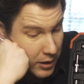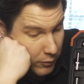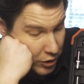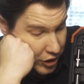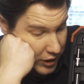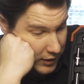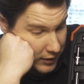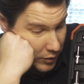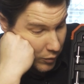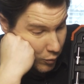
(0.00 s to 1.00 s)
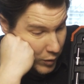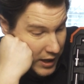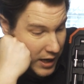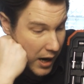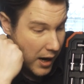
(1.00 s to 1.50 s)
which is
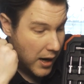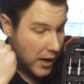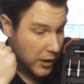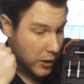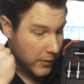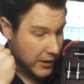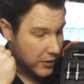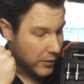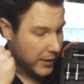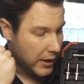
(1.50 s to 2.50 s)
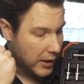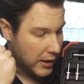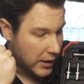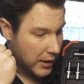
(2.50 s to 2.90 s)
we are going to be